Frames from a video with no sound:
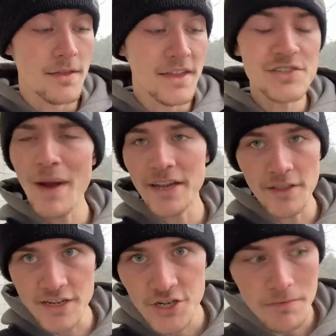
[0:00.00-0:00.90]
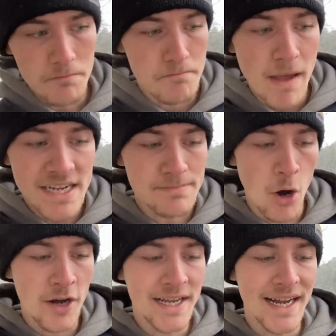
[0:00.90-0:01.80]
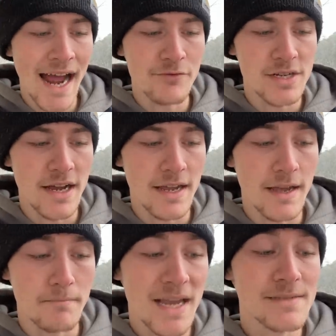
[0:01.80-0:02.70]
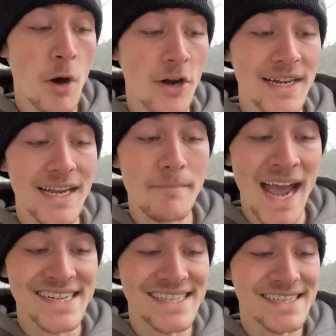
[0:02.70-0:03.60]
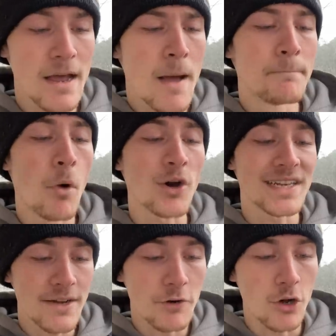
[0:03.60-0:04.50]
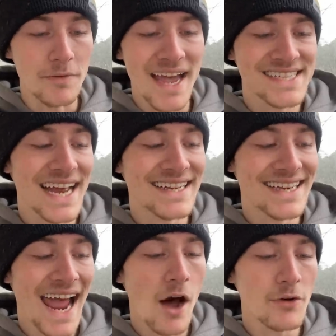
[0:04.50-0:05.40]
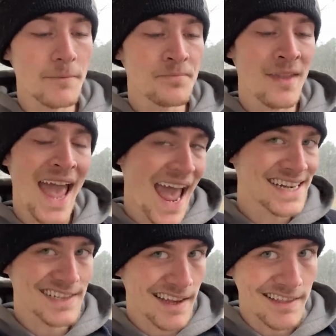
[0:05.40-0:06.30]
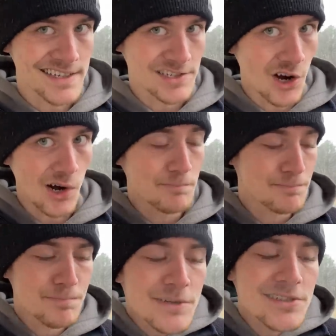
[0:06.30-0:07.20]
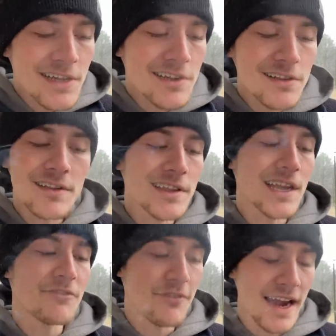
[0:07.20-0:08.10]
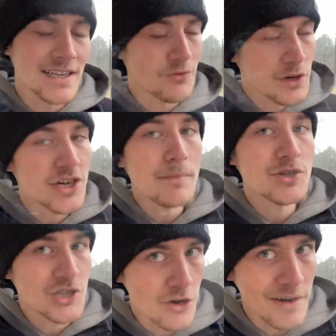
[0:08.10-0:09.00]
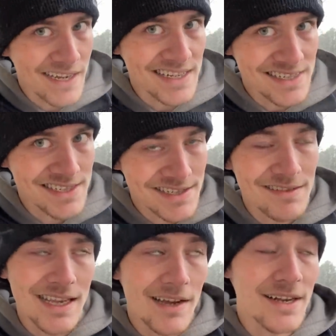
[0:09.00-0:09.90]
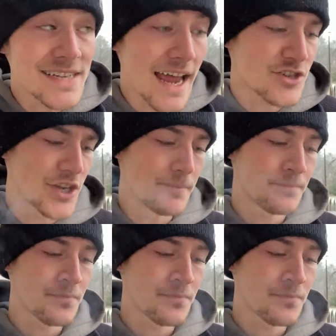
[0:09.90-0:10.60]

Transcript: This regulation makes marketing and marketing in magazines more difficult, as I doubt ads like this are particularly effective, which I'm sure is the intention.